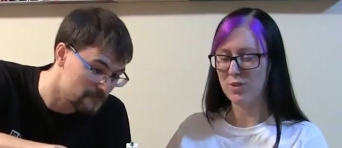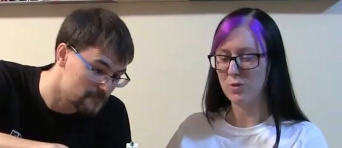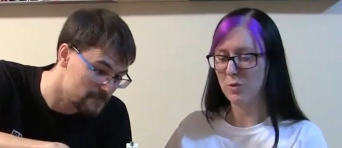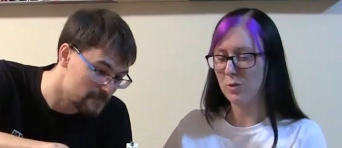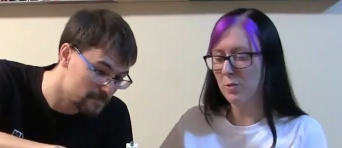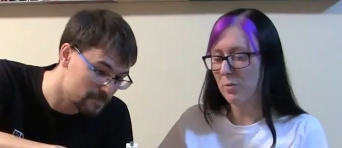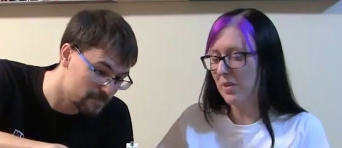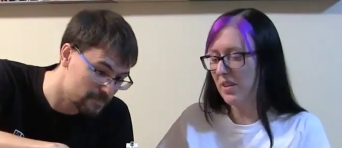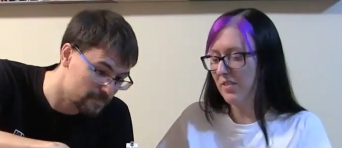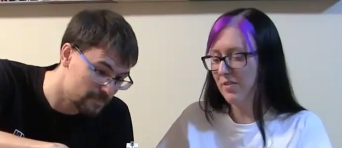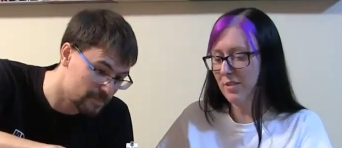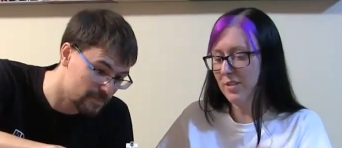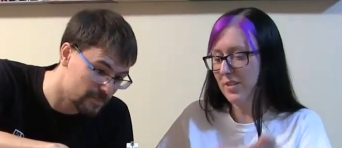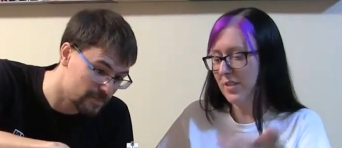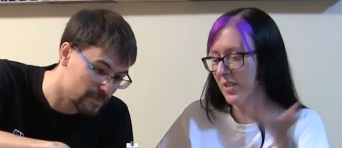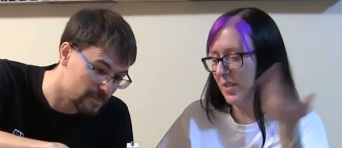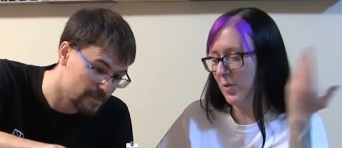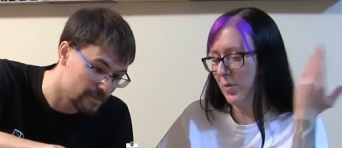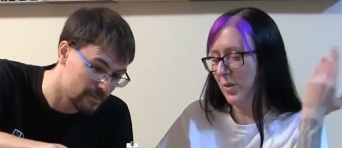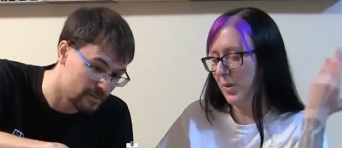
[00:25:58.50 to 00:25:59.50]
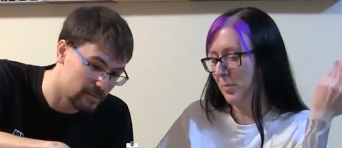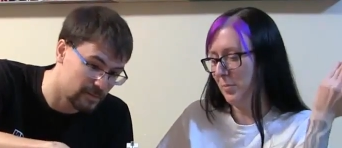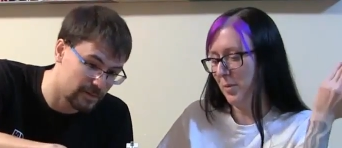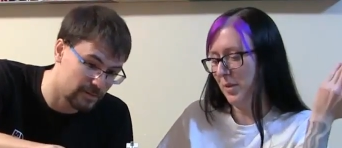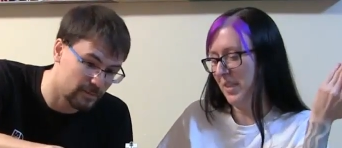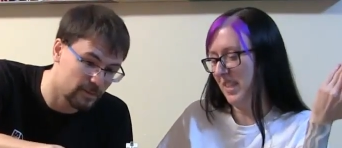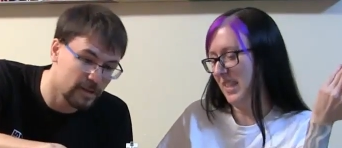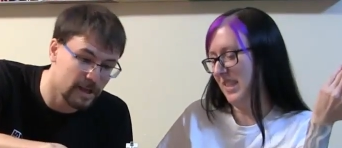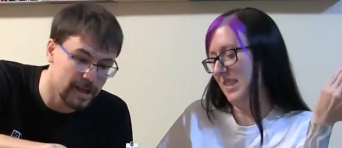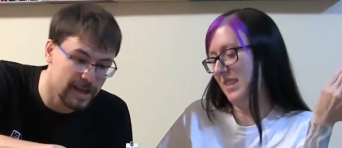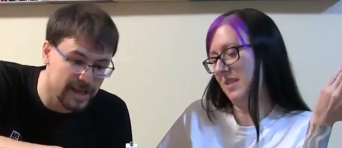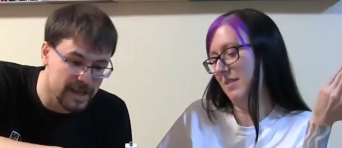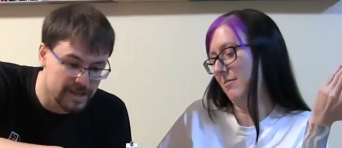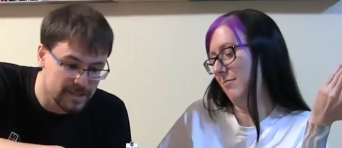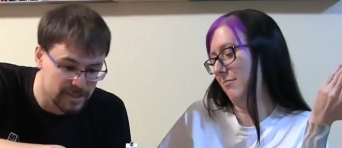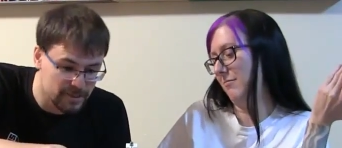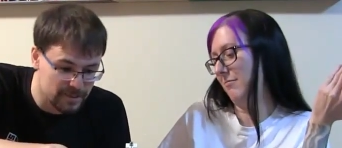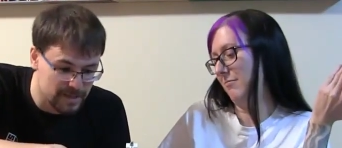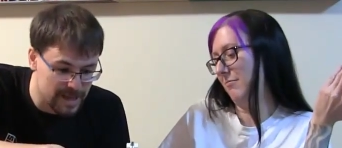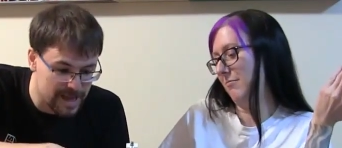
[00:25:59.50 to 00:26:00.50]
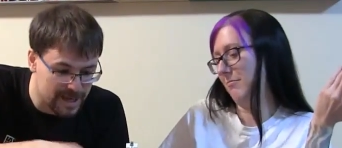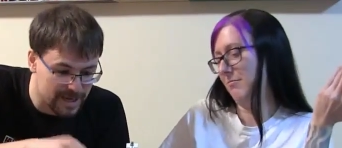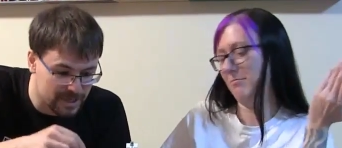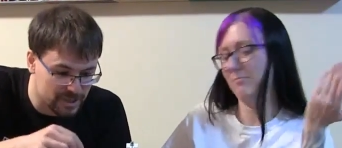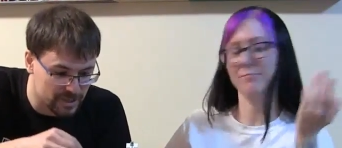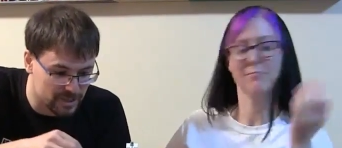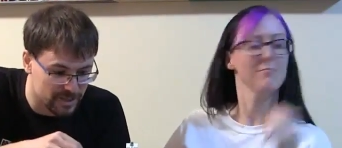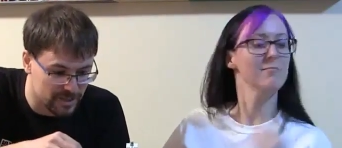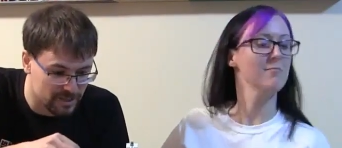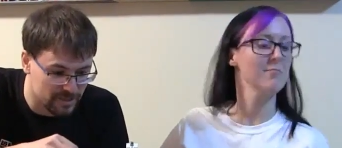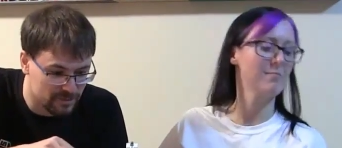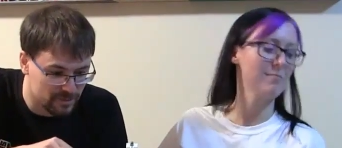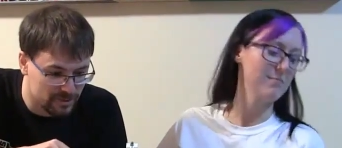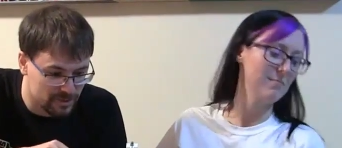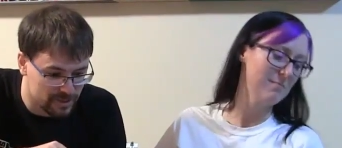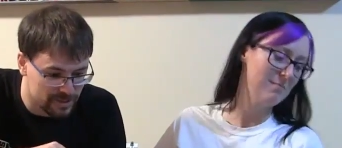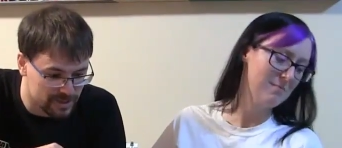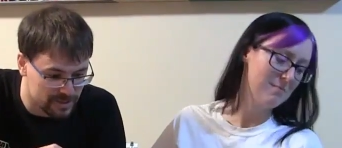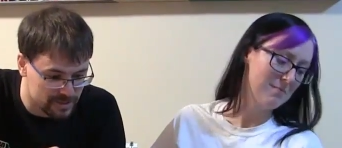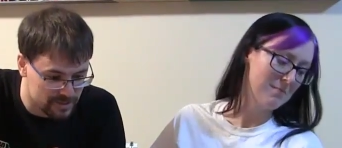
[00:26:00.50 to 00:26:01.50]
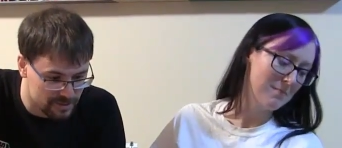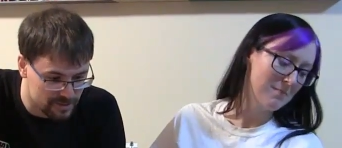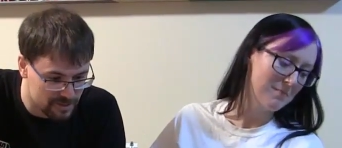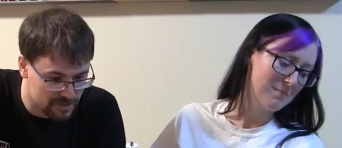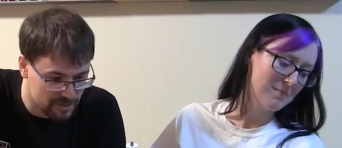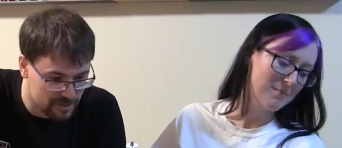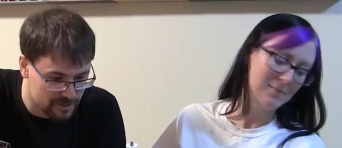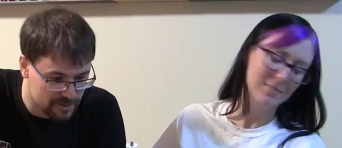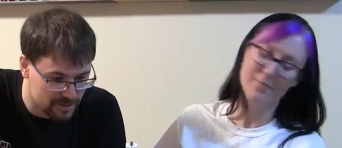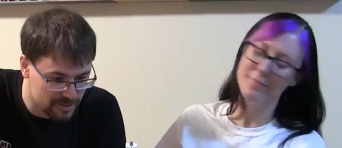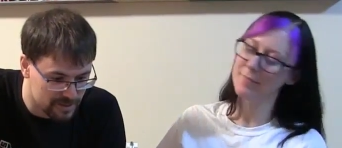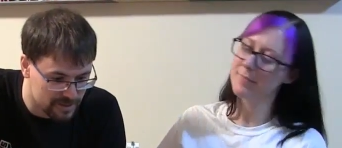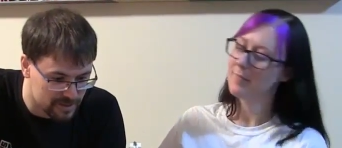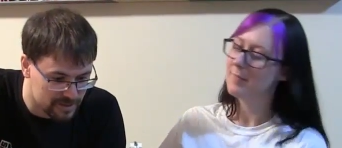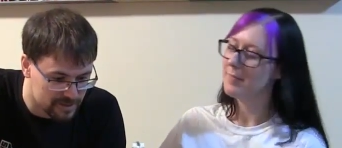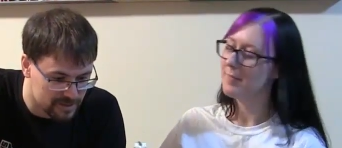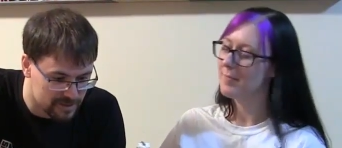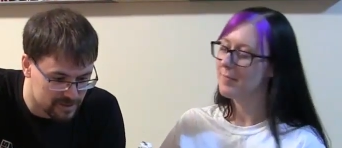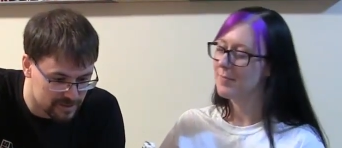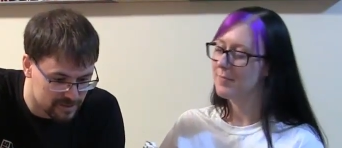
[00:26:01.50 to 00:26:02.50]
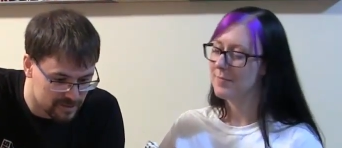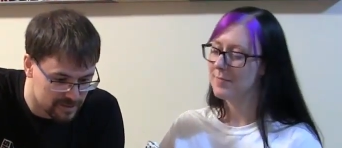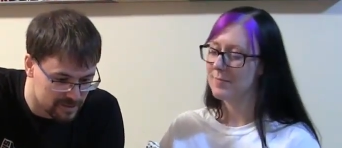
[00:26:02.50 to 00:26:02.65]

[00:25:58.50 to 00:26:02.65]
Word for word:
Speaker 1: Or whatever else you want
Speaker 2: to put in. Well, I guess you can actually, look at this. So you can go like this,